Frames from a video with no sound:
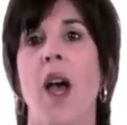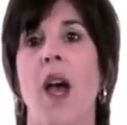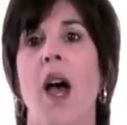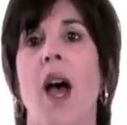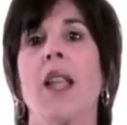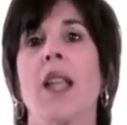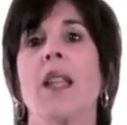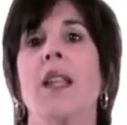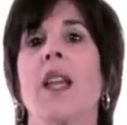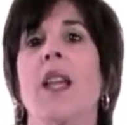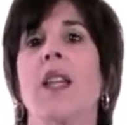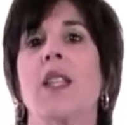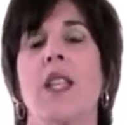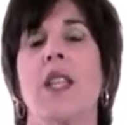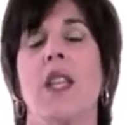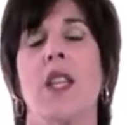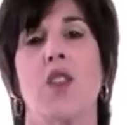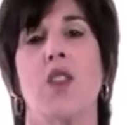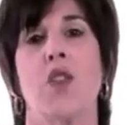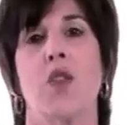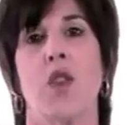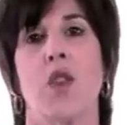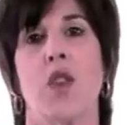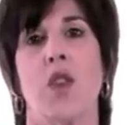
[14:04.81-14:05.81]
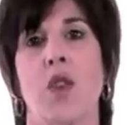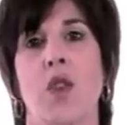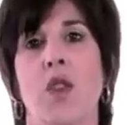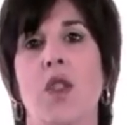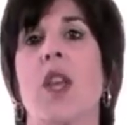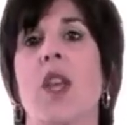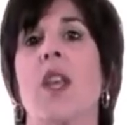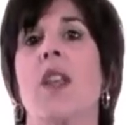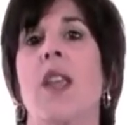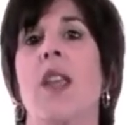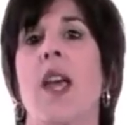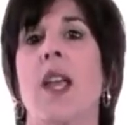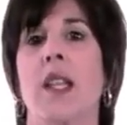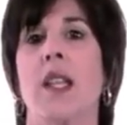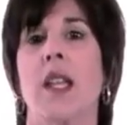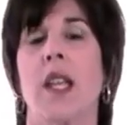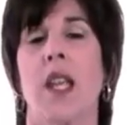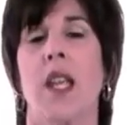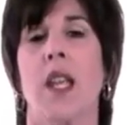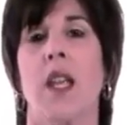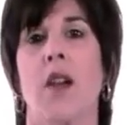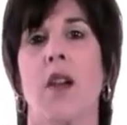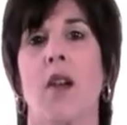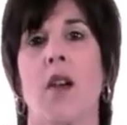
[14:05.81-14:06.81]
I'd like to introduce Annette
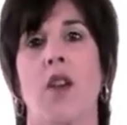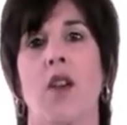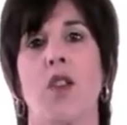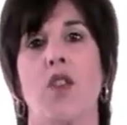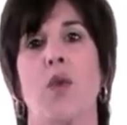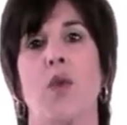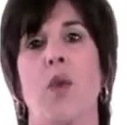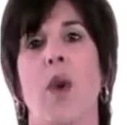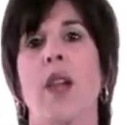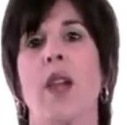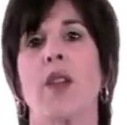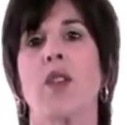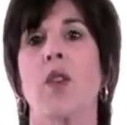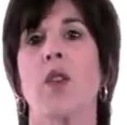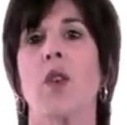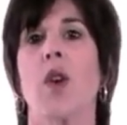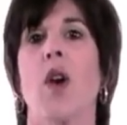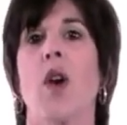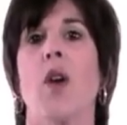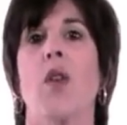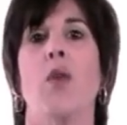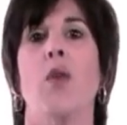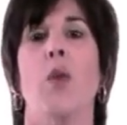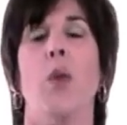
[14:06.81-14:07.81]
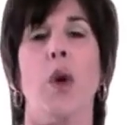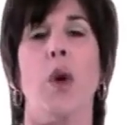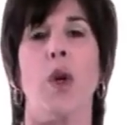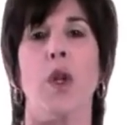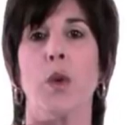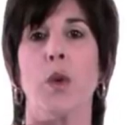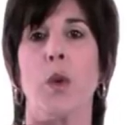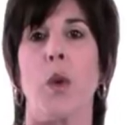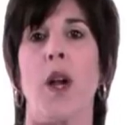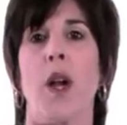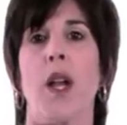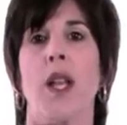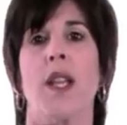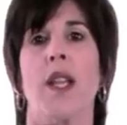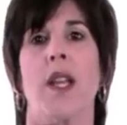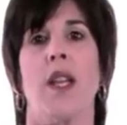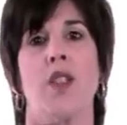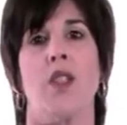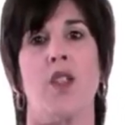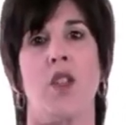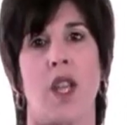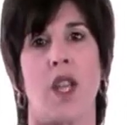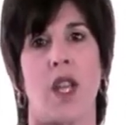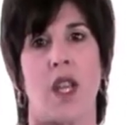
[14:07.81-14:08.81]
King, our Director of Worldwide
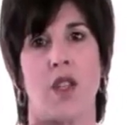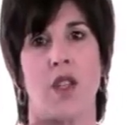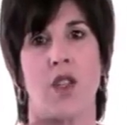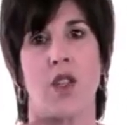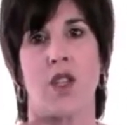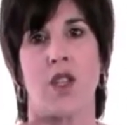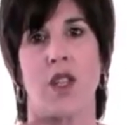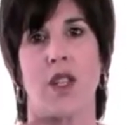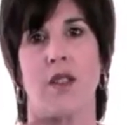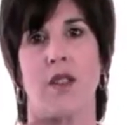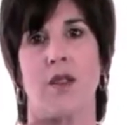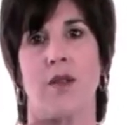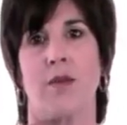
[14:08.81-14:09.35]
Education.